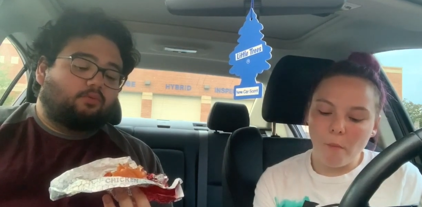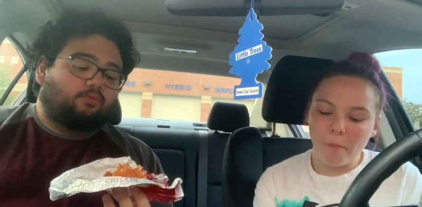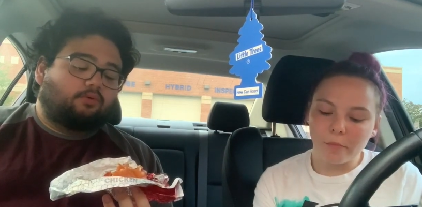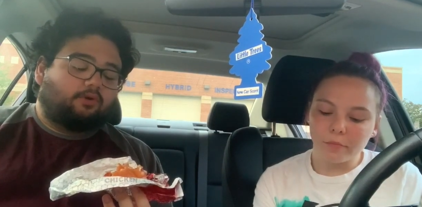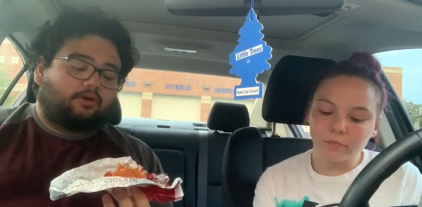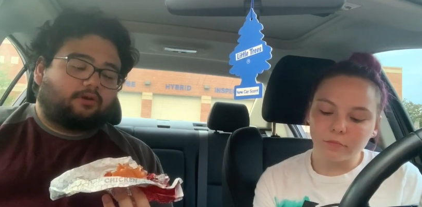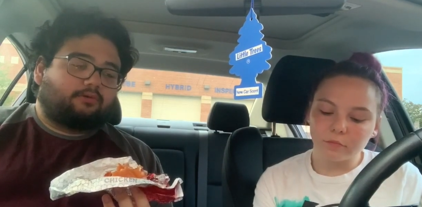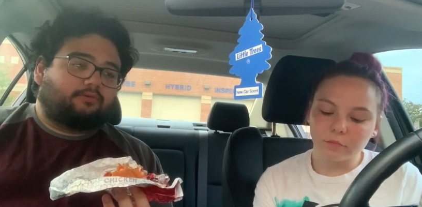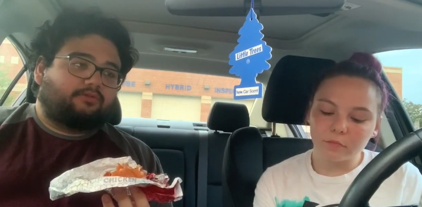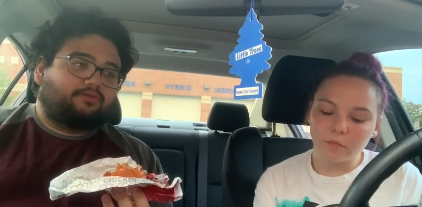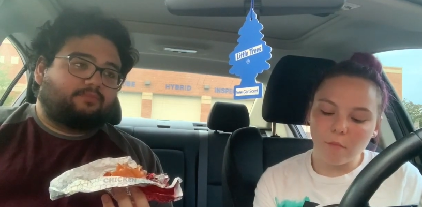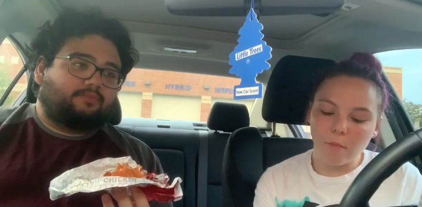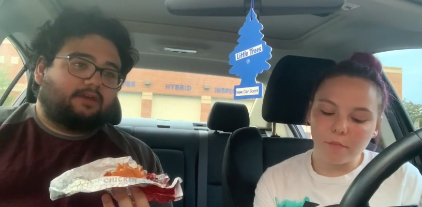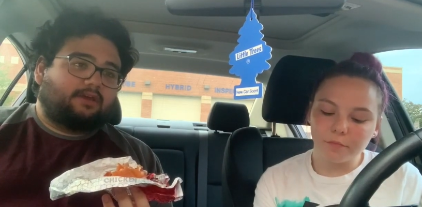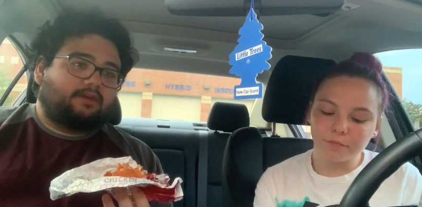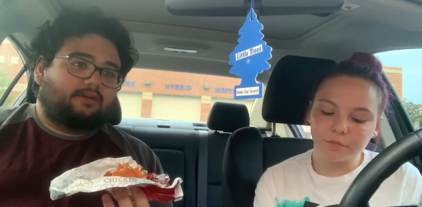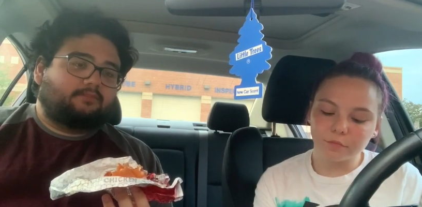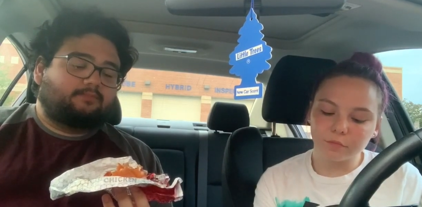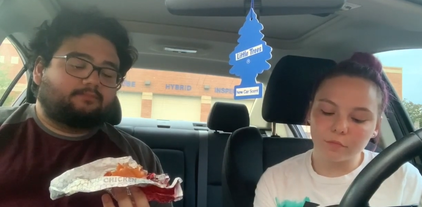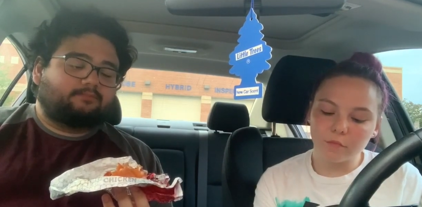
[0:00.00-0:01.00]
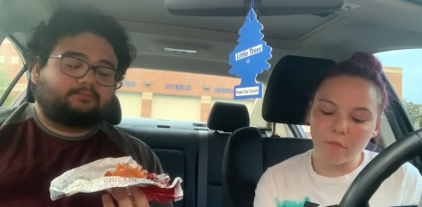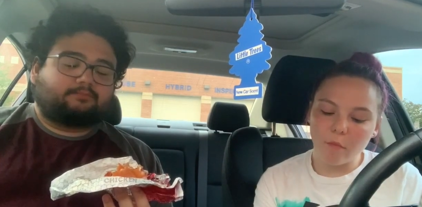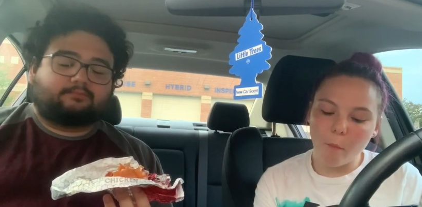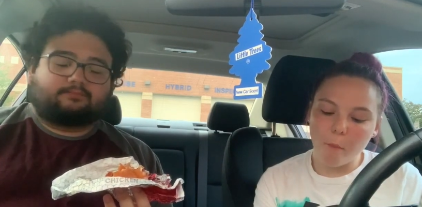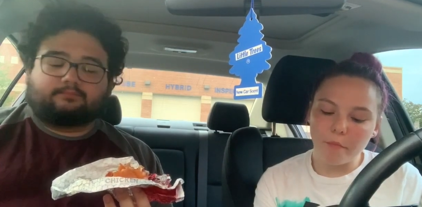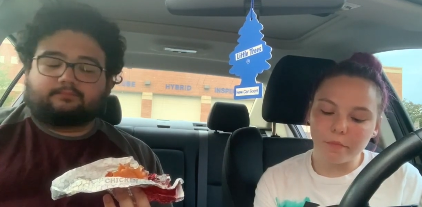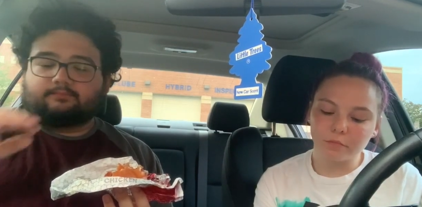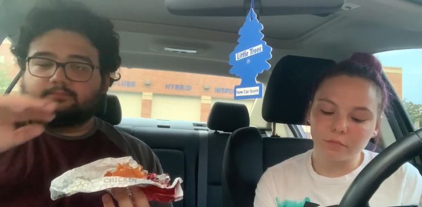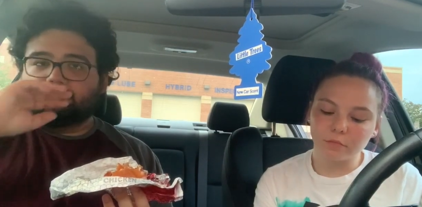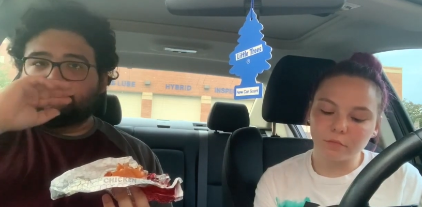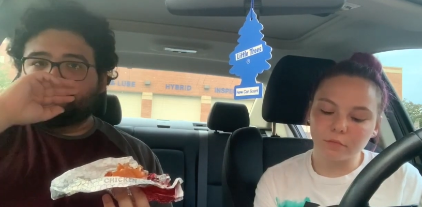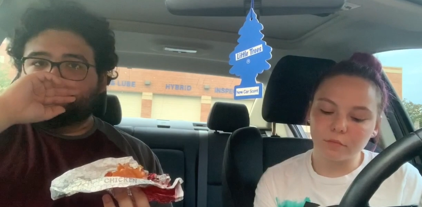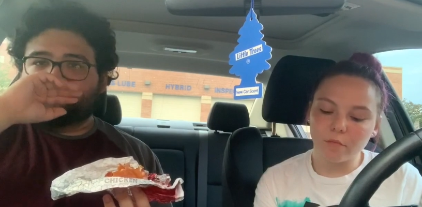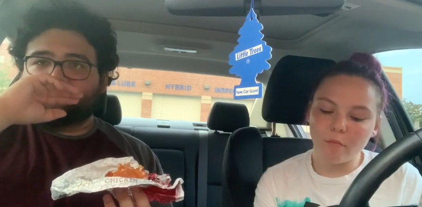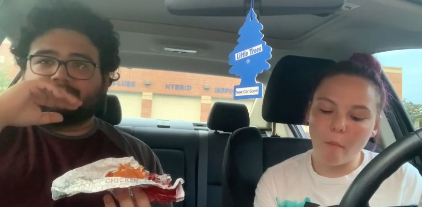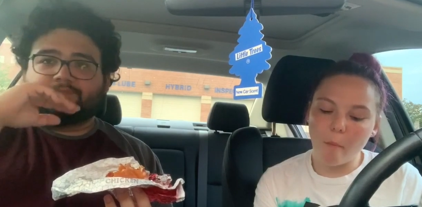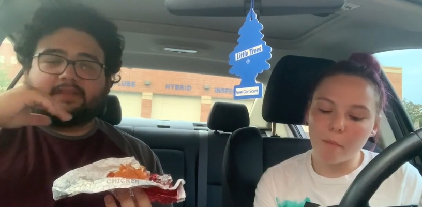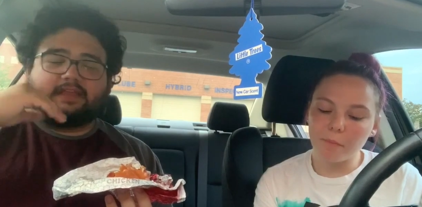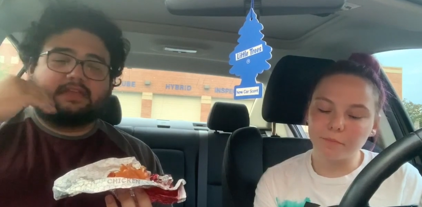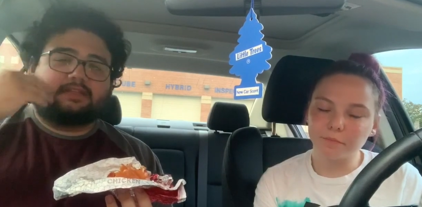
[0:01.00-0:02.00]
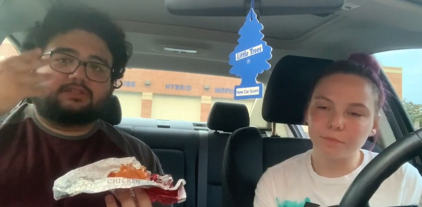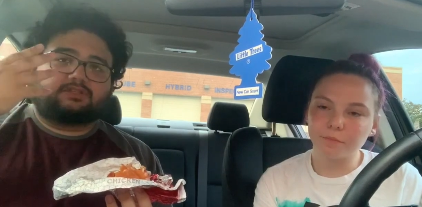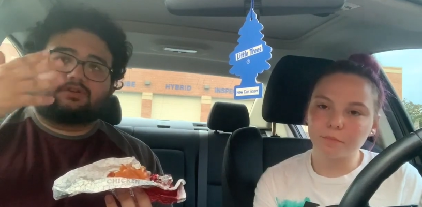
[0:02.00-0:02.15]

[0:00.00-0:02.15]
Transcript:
Speaker 1: work with me in